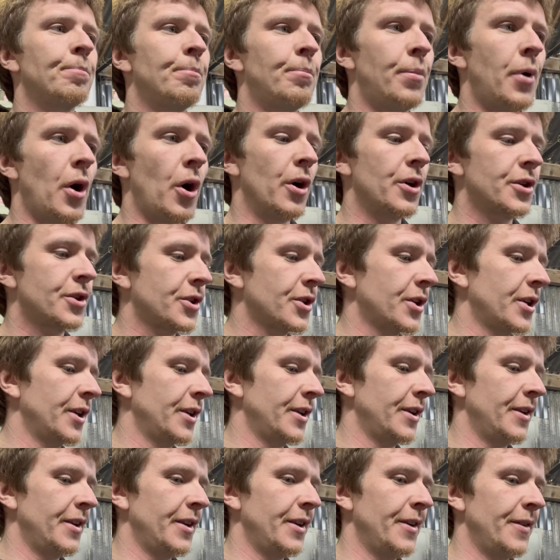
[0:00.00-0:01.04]
but
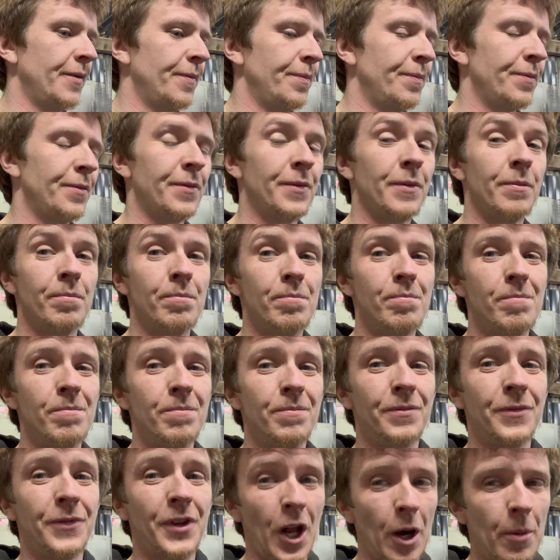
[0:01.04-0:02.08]

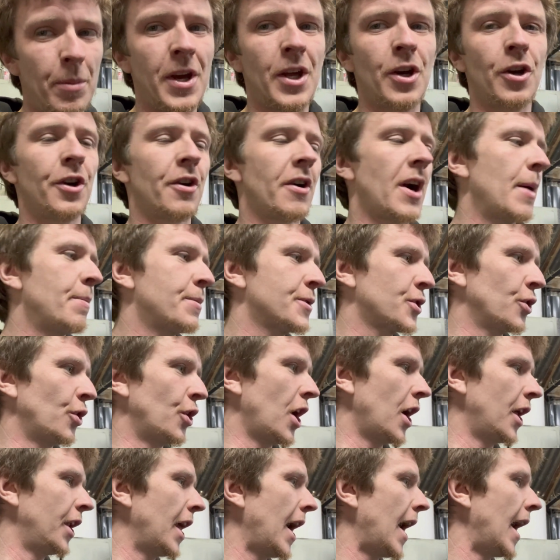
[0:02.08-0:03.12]
there'll be another episode
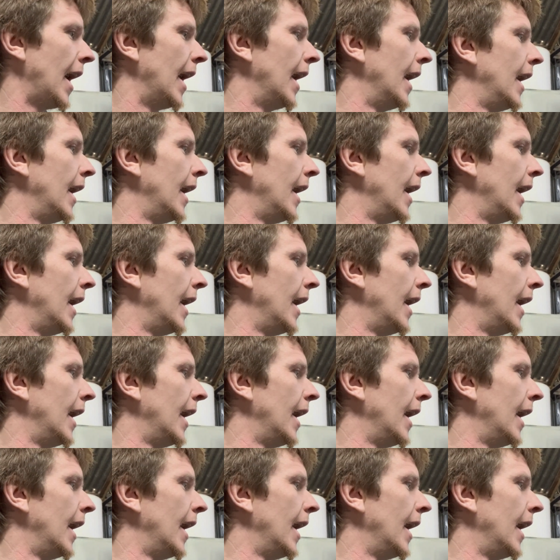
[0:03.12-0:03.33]
on that.